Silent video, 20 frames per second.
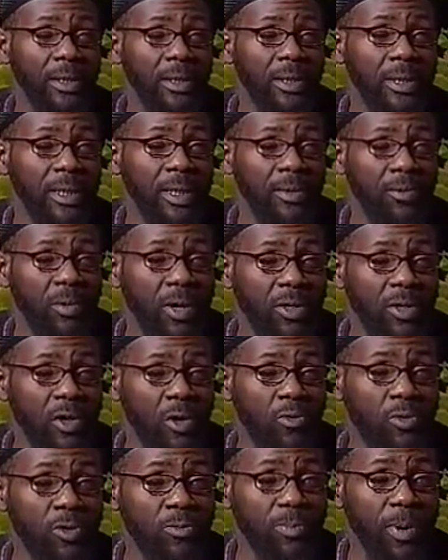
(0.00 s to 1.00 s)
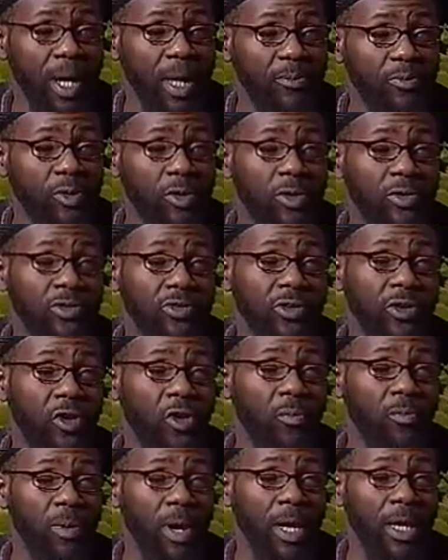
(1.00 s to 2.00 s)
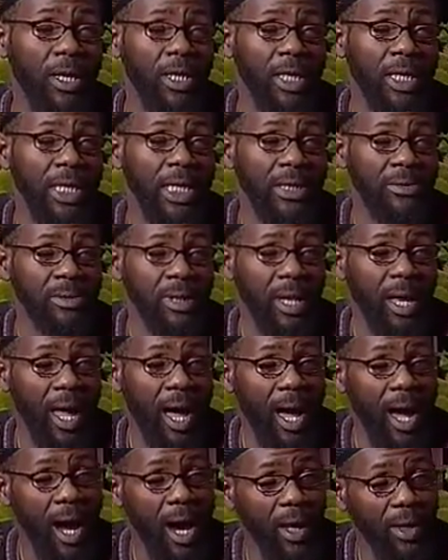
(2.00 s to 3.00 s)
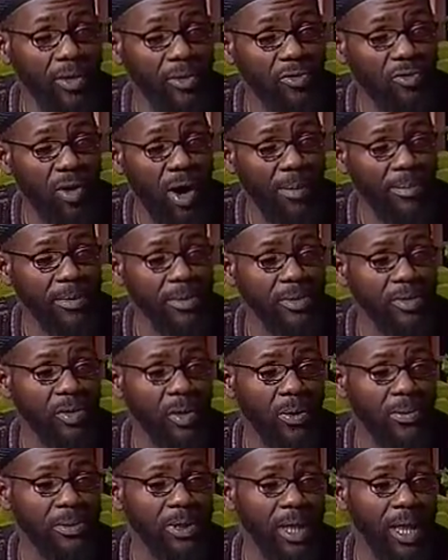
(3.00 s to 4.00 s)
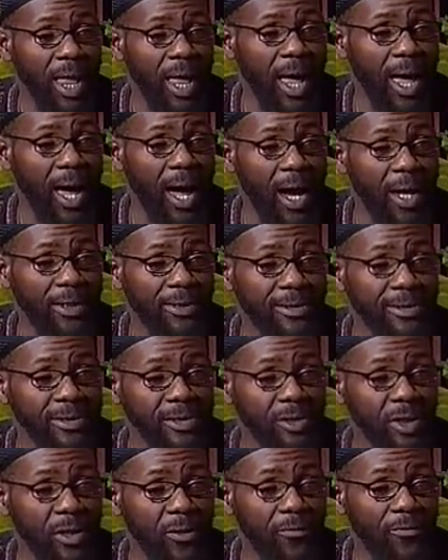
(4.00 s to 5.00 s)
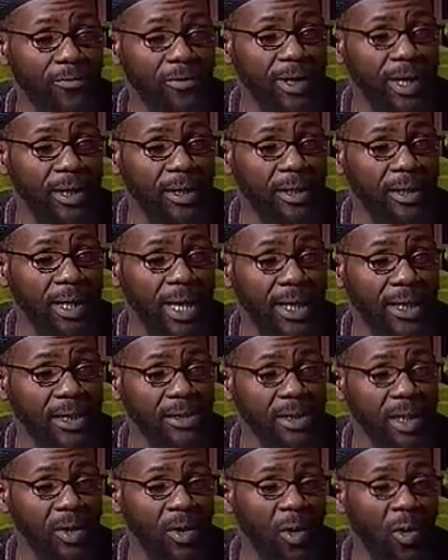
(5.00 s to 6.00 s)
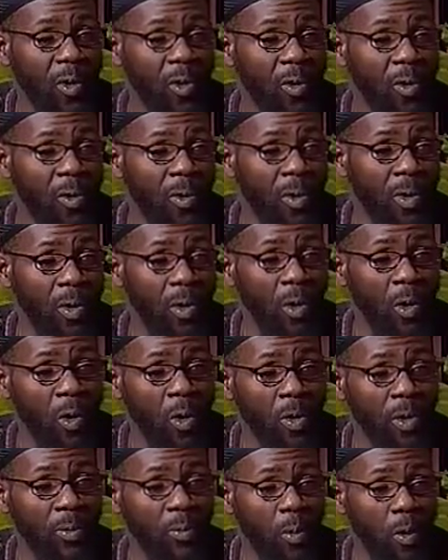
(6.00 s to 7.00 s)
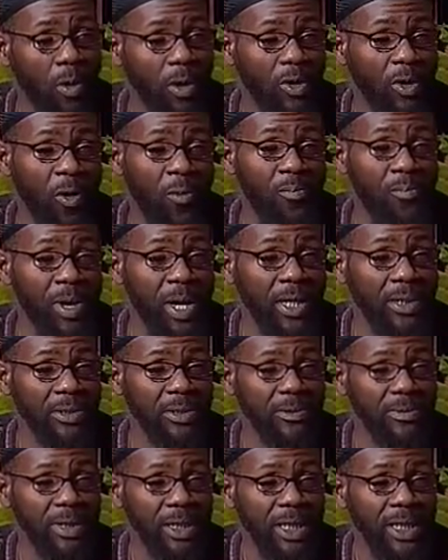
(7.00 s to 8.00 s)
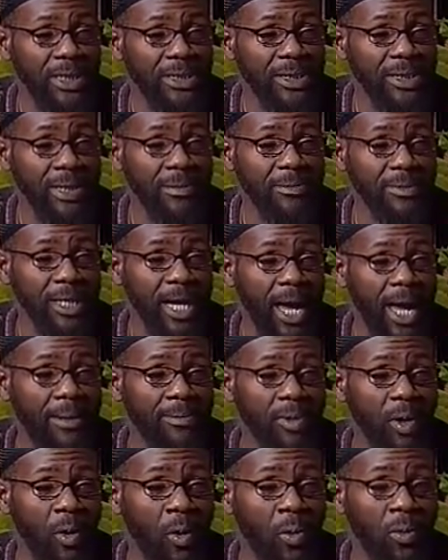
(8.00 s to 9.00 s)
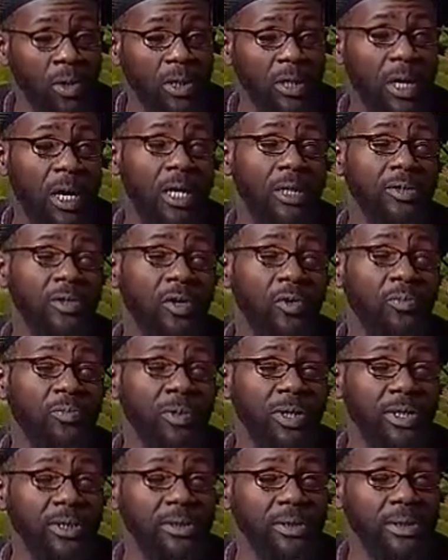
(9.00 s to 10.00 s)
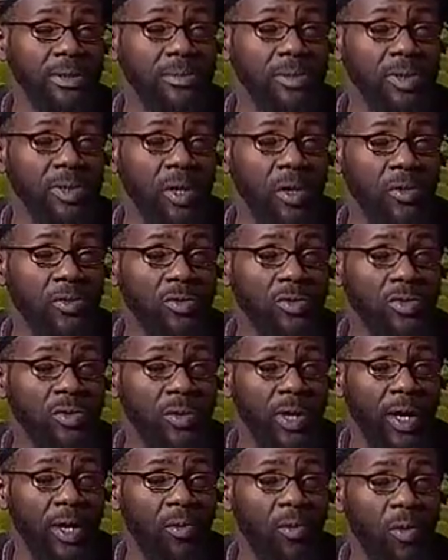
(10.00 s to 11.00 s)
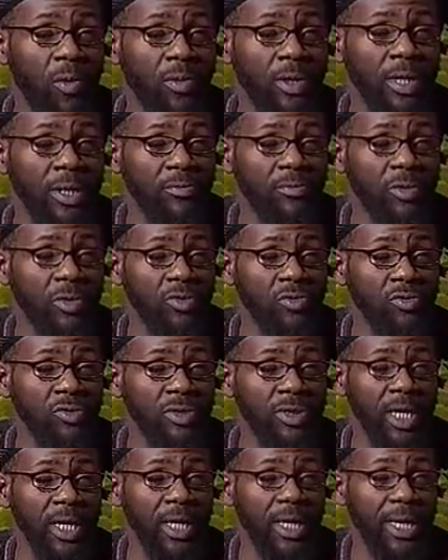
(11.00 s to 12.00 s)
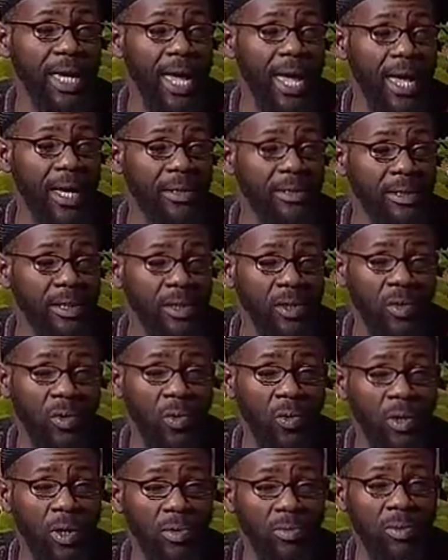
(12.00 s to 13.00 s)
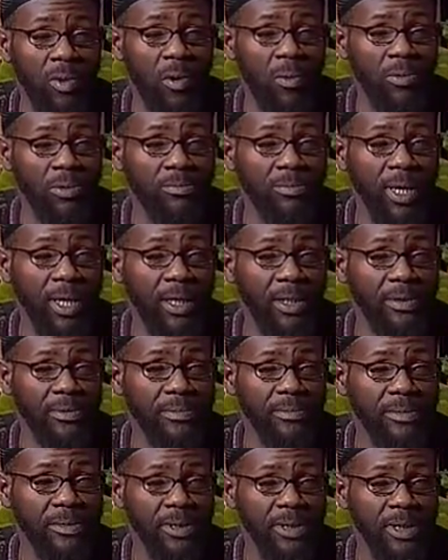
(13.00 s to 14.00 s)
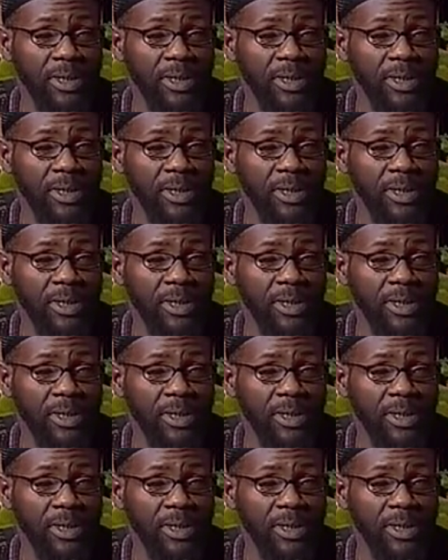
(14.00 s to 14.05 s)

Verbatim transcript: Mm-hmm. There wasn't no respect for your cellmate. Mm-hmm. There was a lot of drama. You know, there's a lot mm-hmm. of stuff that, uh, like you say, oil, oil and water don't mix. Mm-hmm. Sometimes old and young don't mix mm-hmm. because, you know, they don't want to, when you take a guy, quote-unquote, was making